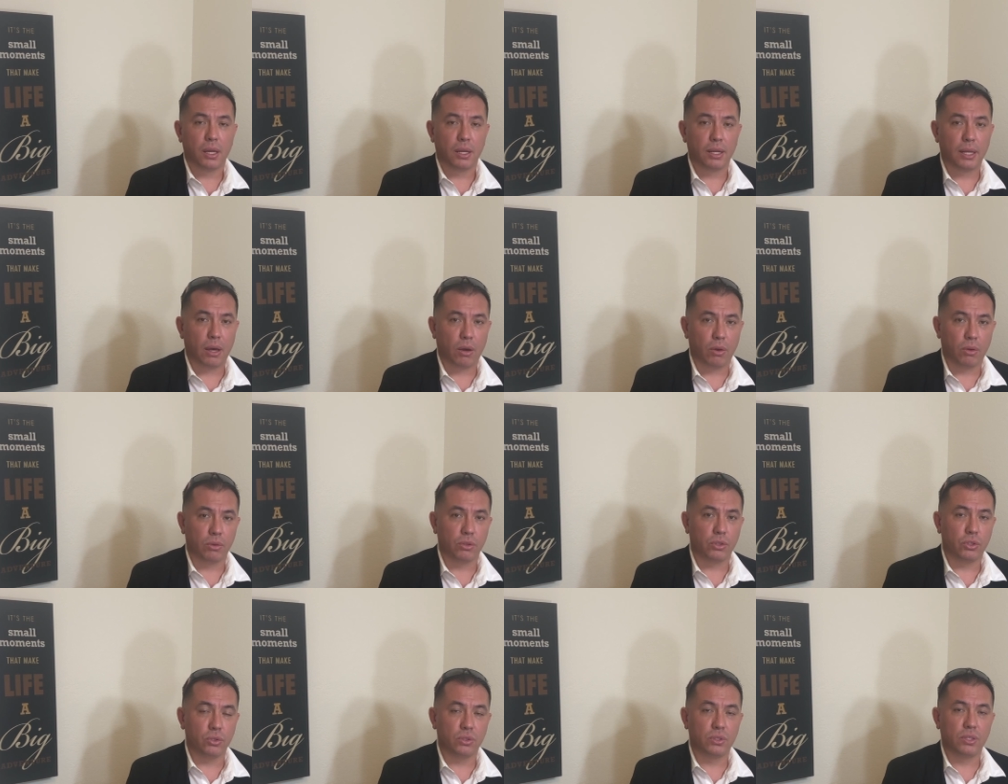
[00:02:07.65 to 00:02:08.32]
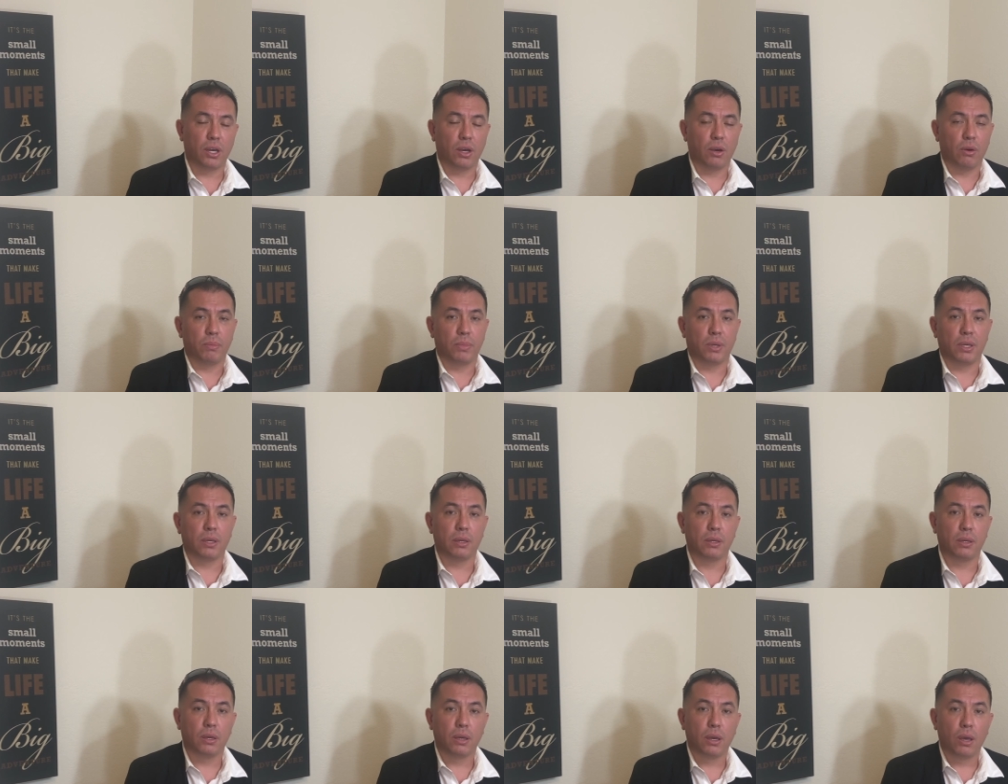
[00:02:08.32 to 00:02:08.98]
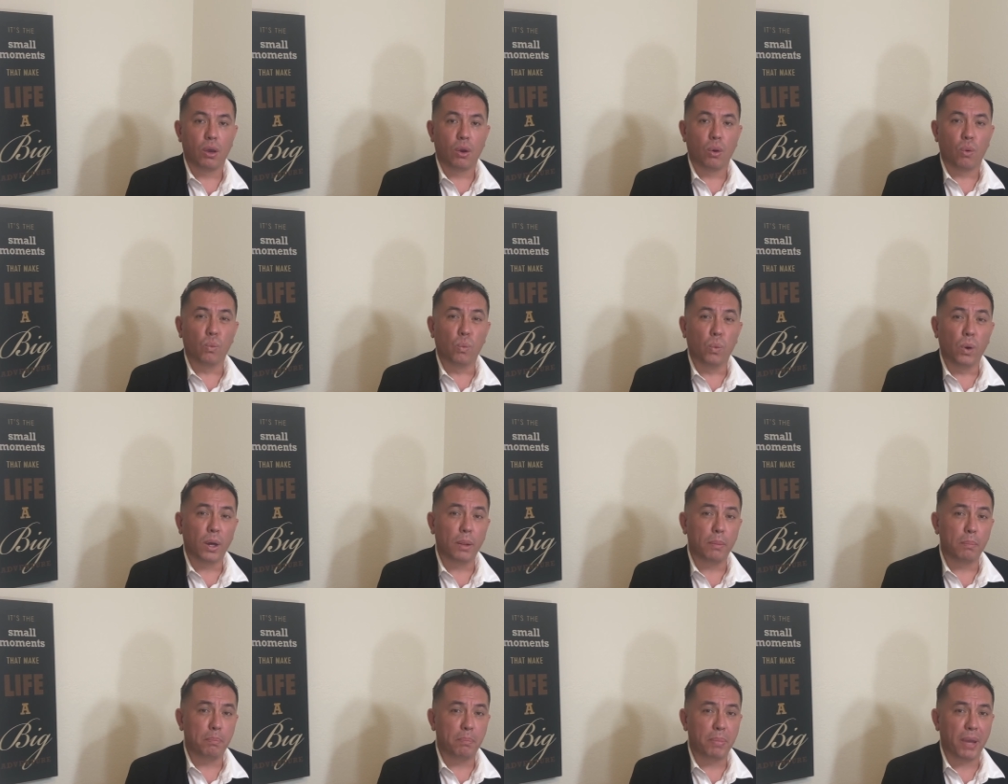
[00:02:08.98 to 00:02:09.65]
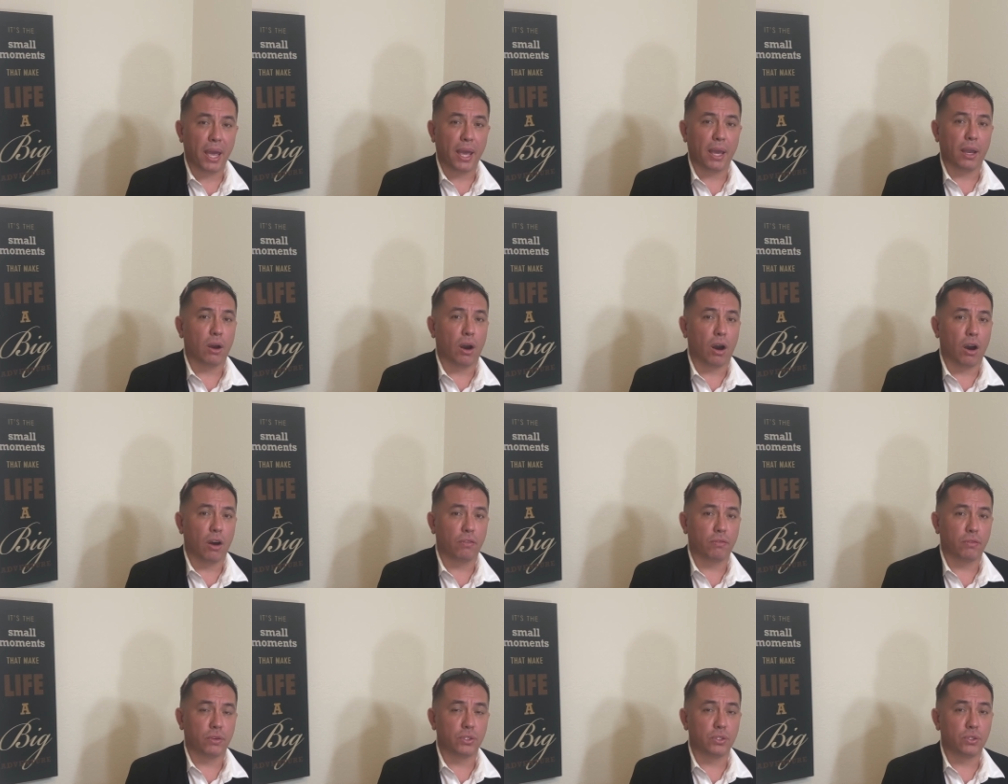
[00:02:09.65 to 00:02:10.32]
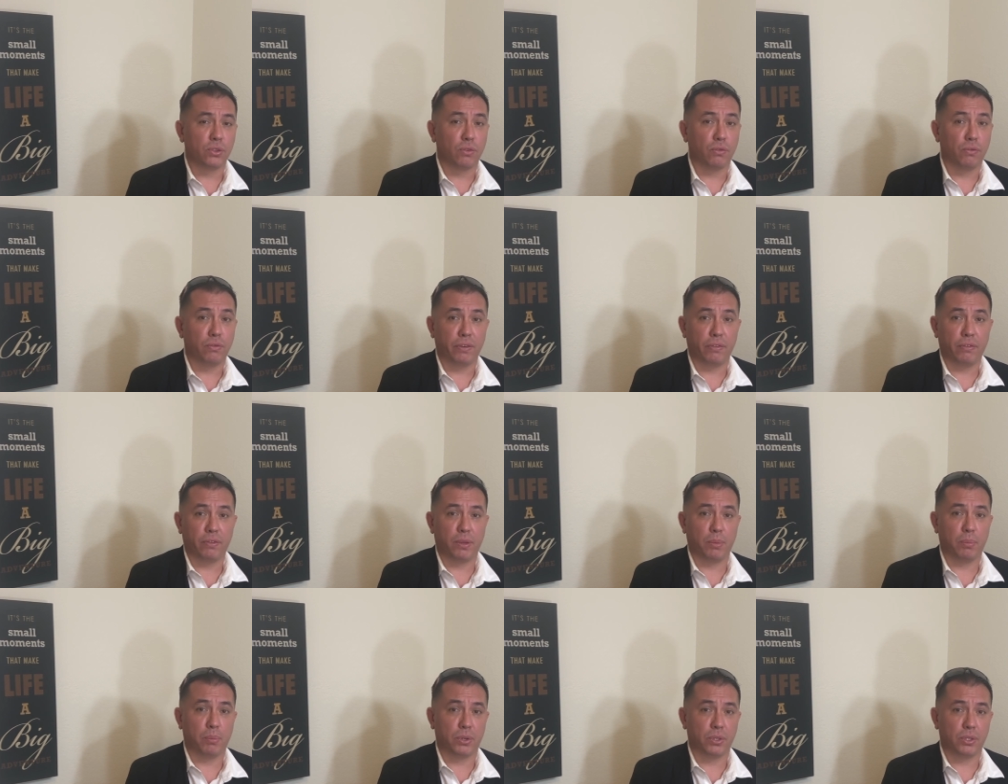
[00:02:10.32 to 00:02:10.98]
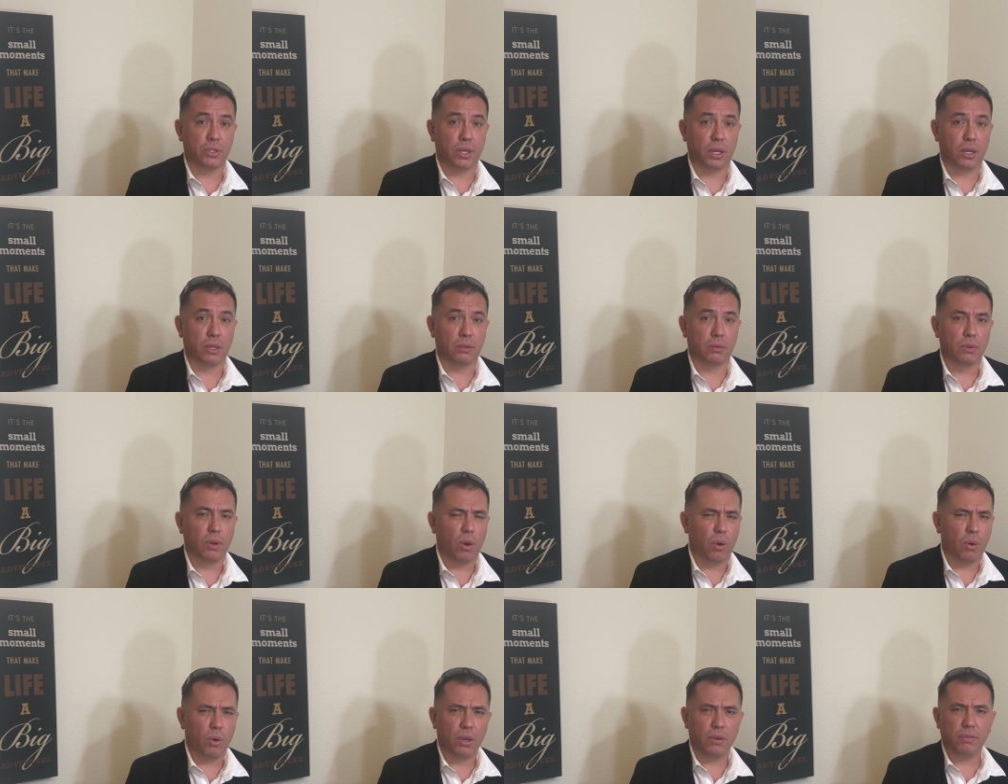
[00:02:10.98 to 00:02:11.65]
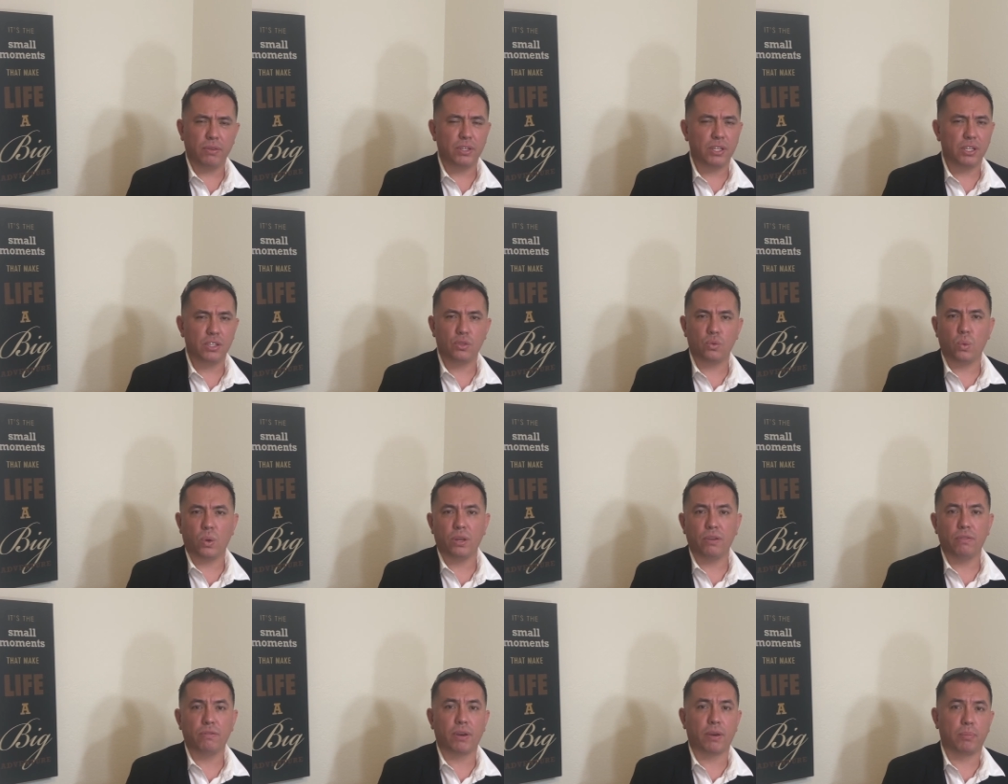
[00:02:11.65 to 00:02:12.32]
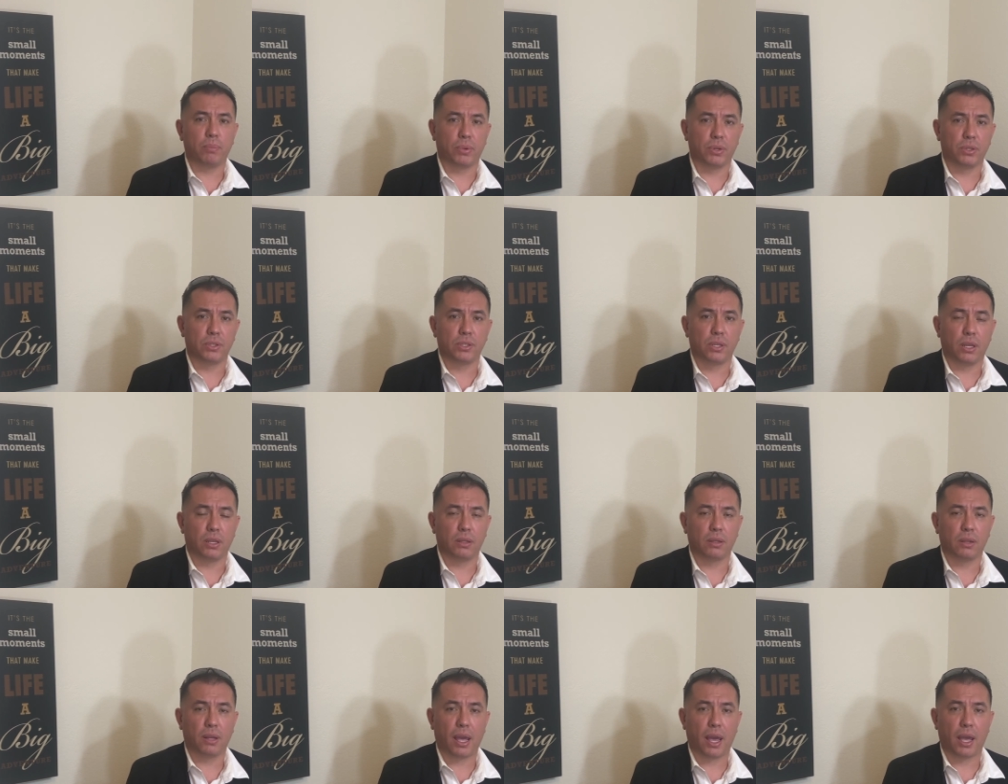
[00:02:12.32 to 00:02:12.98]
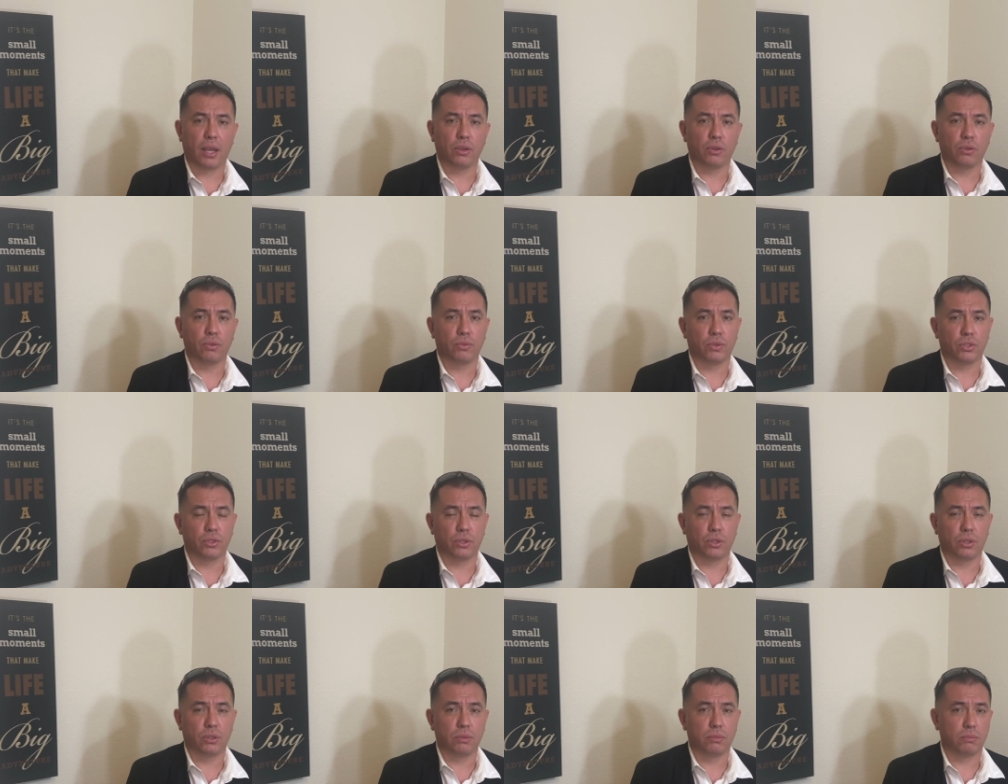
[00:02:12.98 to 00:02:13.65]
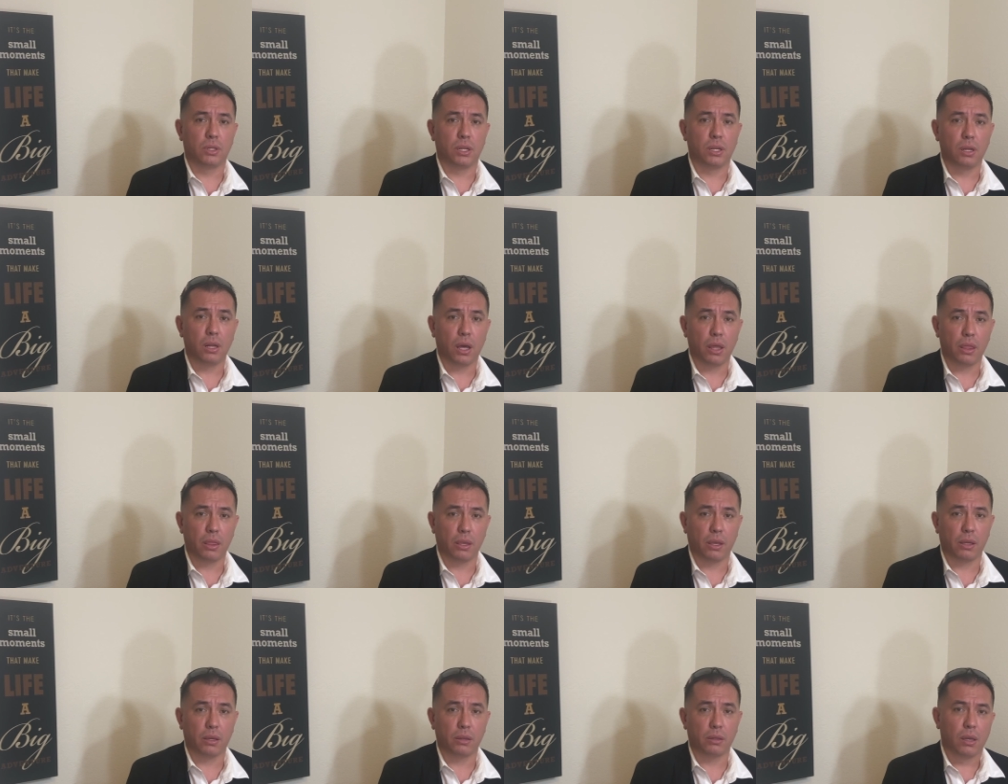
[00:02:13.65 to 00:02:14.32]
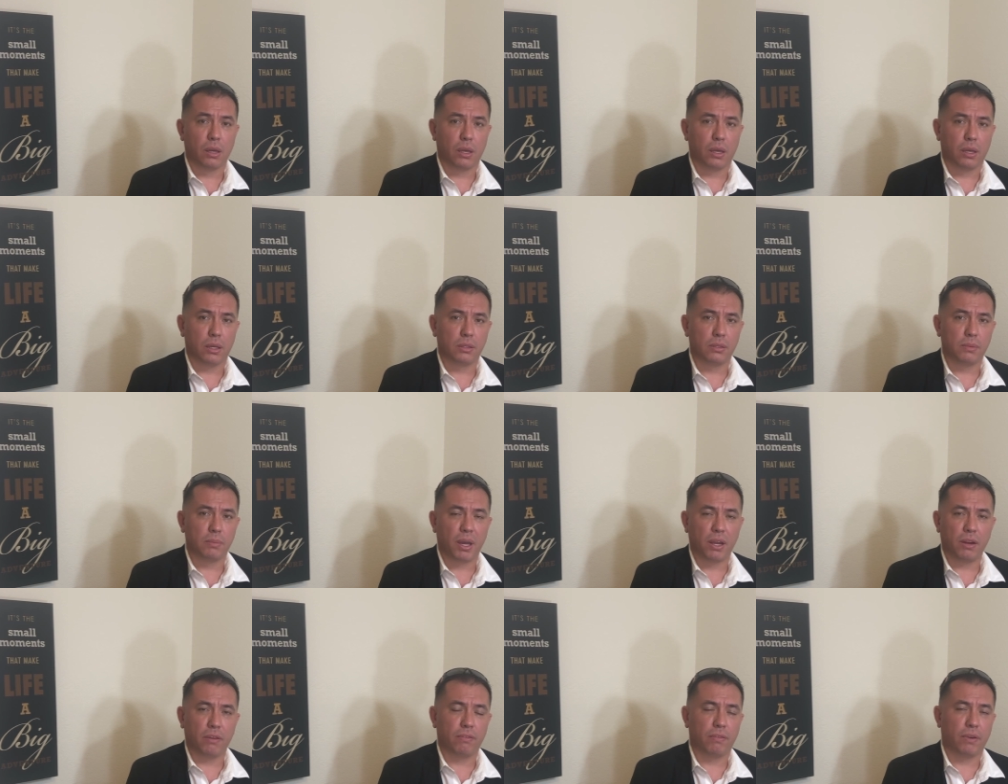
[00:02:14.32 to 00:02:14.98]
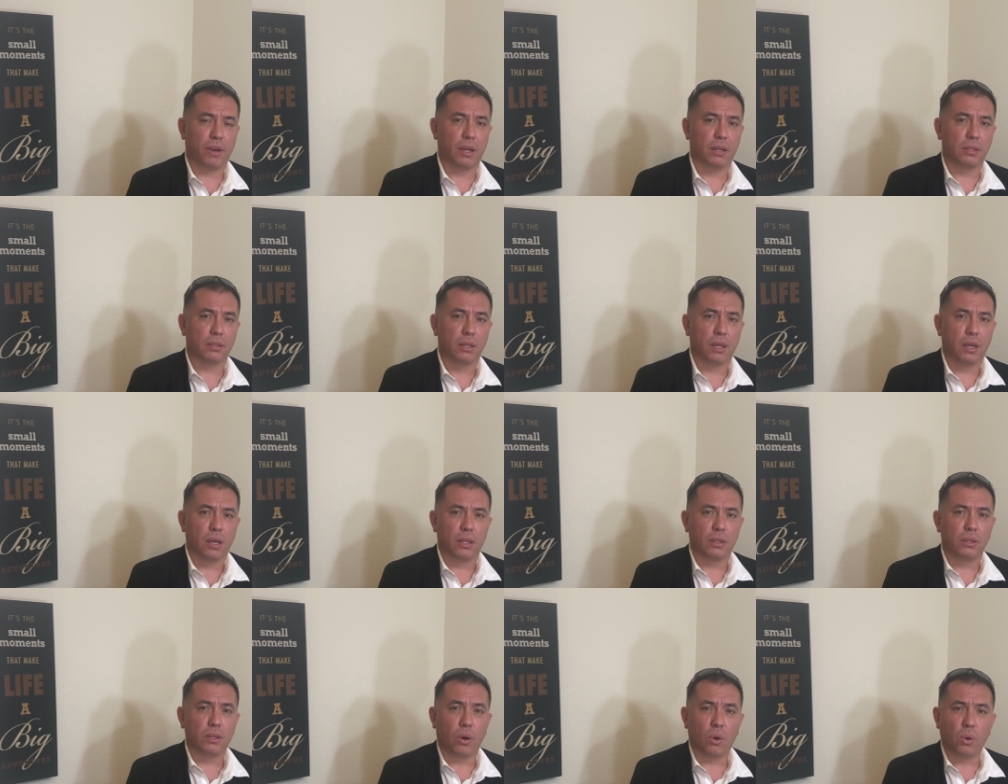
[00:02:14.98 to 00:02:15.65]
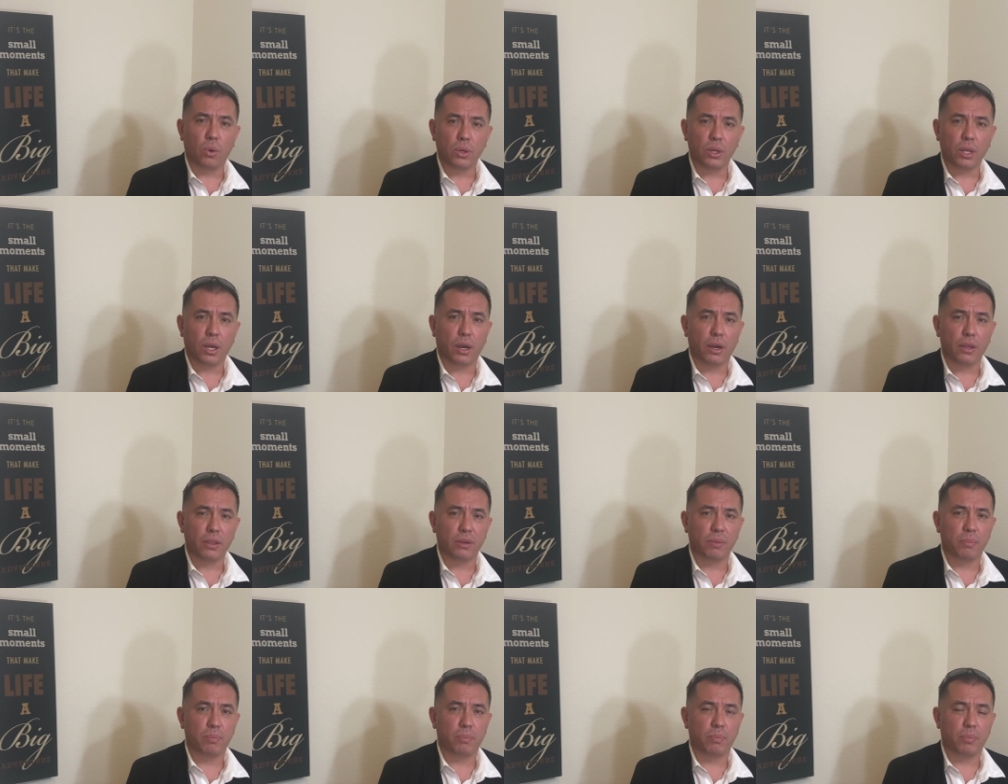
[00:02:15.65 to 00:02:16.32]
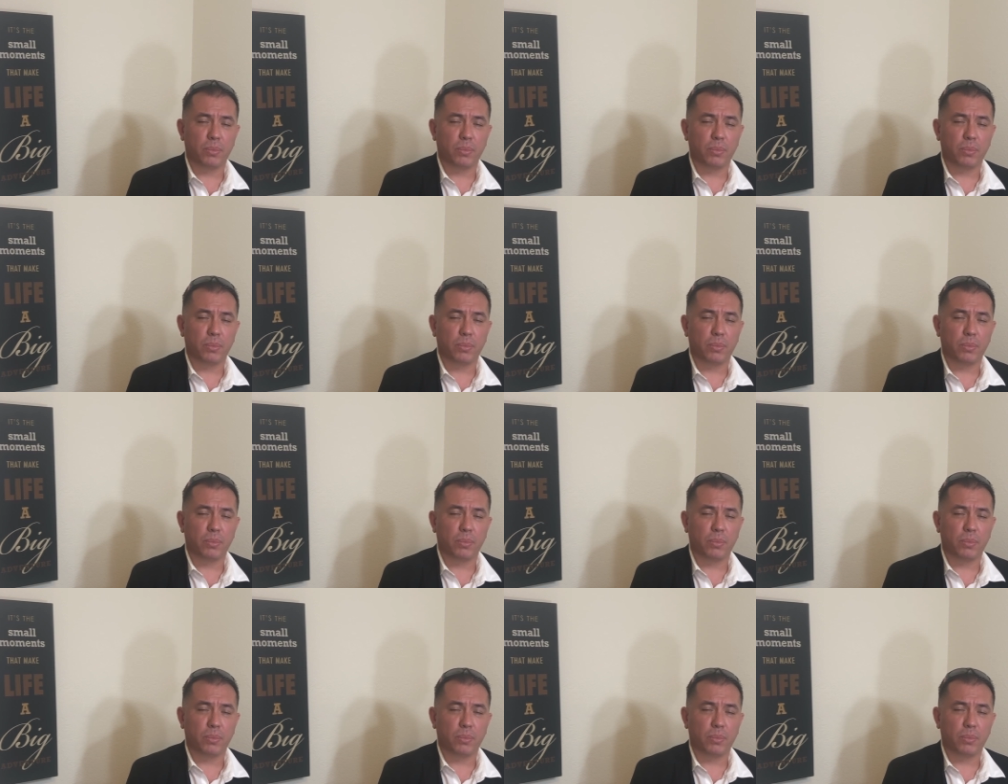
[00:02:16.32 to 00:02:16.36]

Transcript: Now you tell me, what bank offers you 50% or even just 25% annual return? Nothing. As a matter of fact, the only other